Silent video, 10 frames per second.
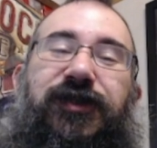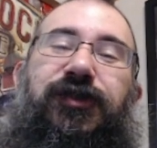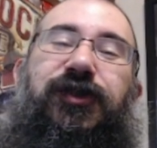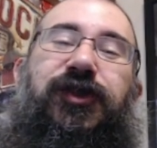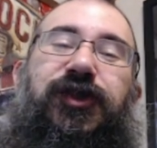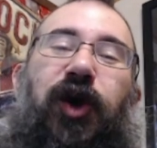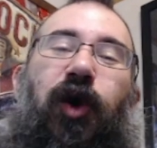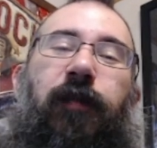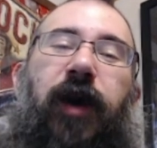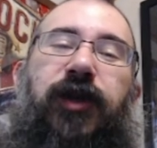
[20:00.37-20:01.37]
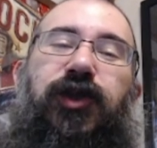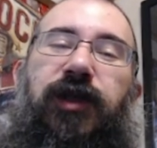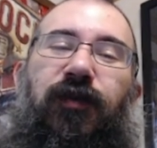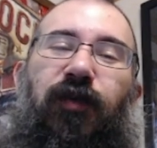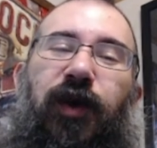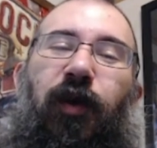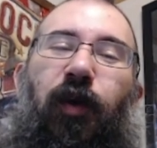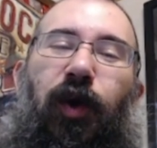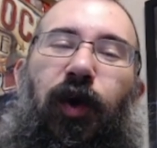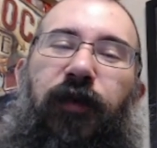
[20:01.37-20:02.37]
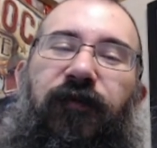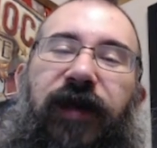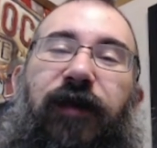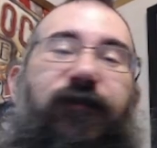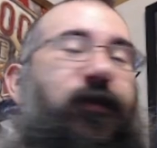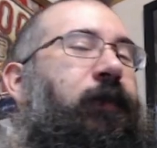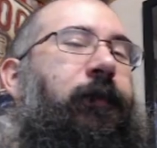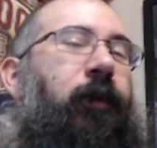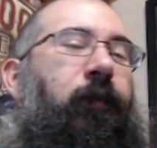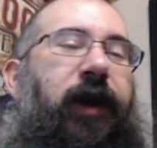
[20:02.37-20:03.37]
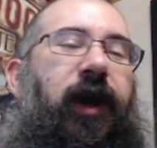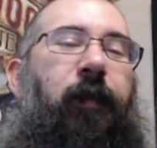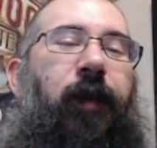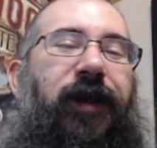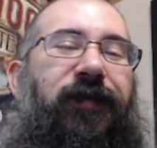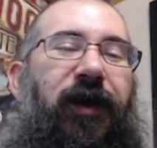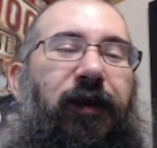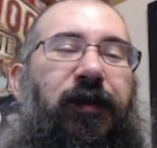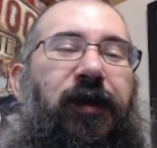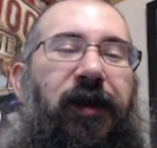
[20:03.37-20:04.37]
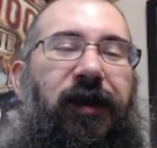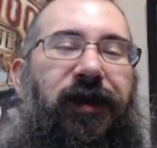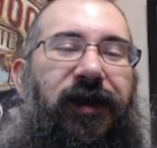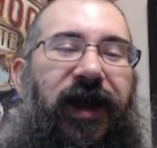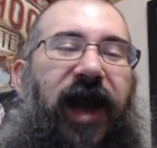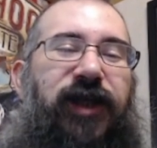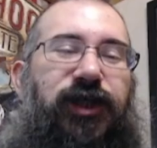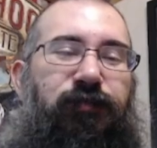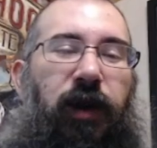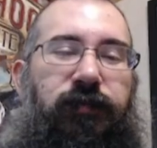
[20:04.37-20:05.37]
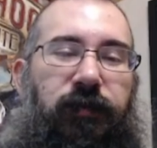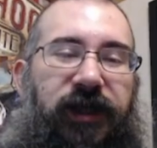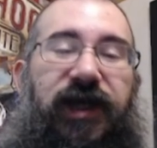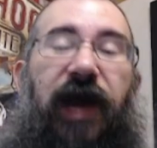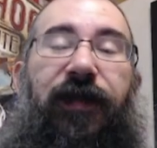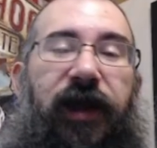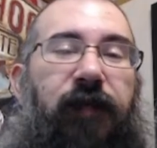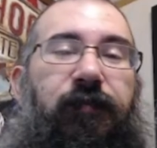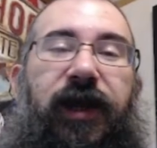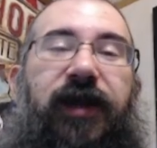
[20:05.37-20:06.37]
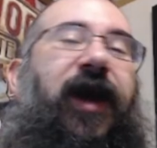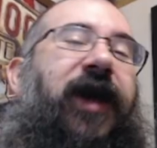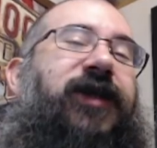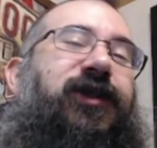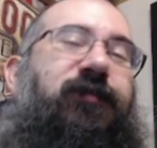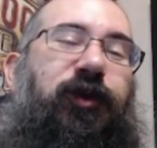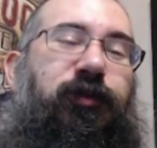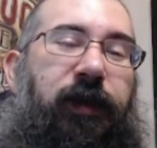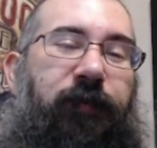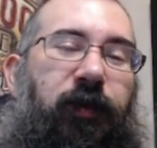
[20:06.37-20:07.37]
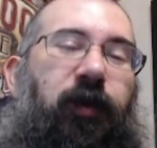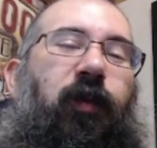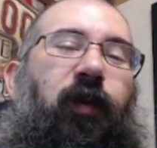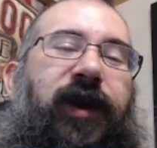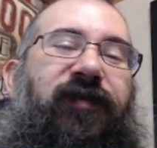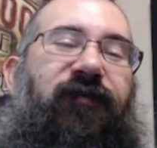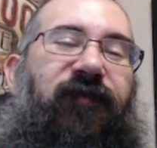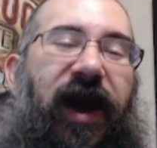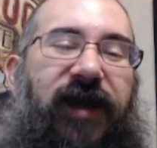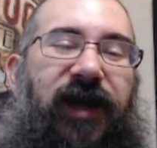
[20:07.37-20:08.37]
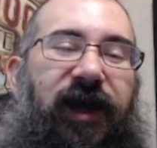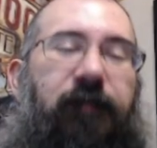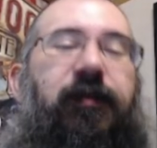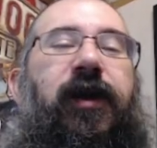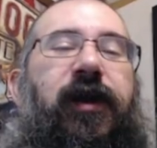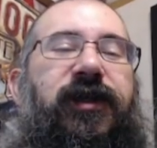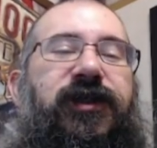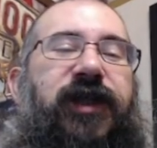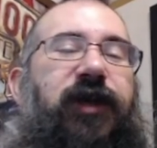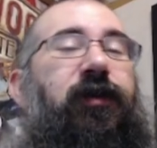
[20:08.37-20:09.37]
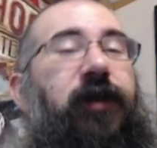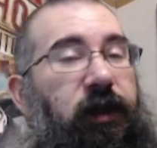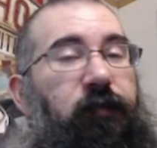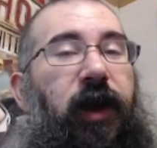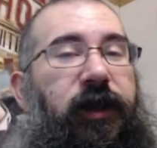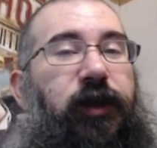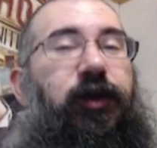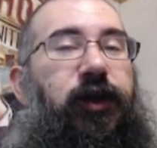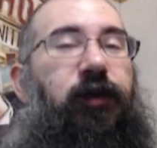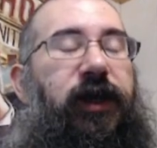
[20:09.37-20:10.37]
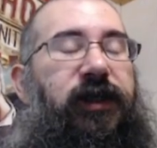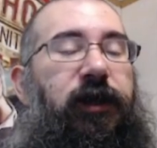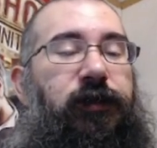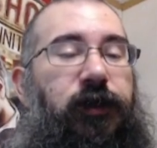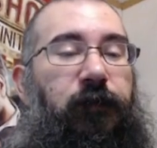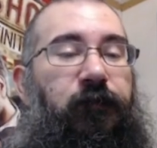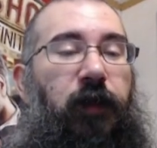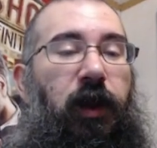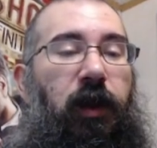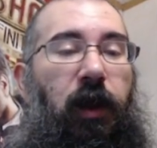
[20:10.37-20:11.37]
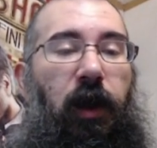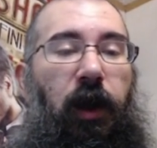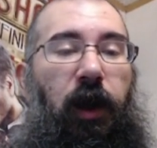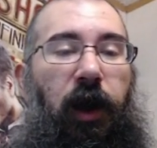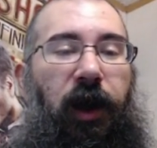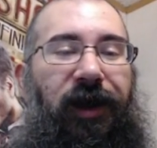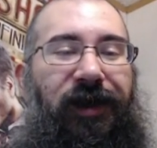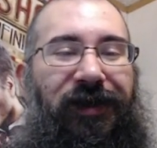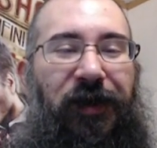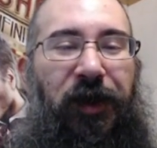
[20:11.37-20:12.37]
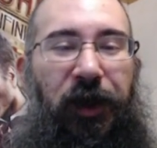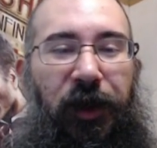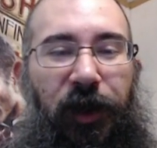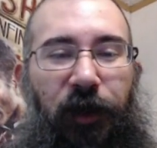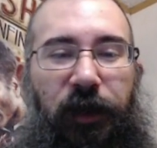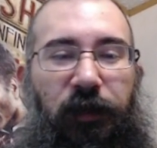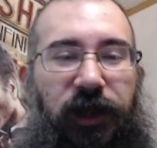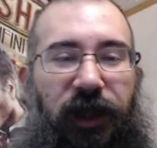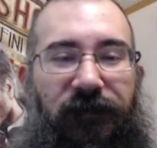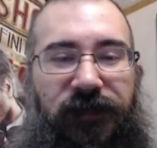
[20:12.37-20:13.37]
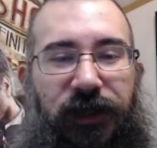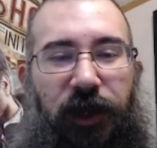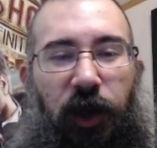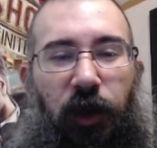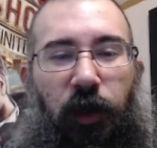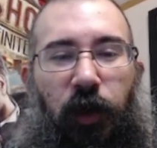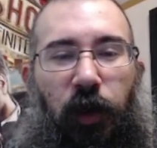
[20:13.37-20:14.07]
so much in the real world. Very few people pick up on it though. Like I just probably sound like I'm being nice to most people when in fact I'm secretly compelling you to do what I tell you to. Uh, we would love to know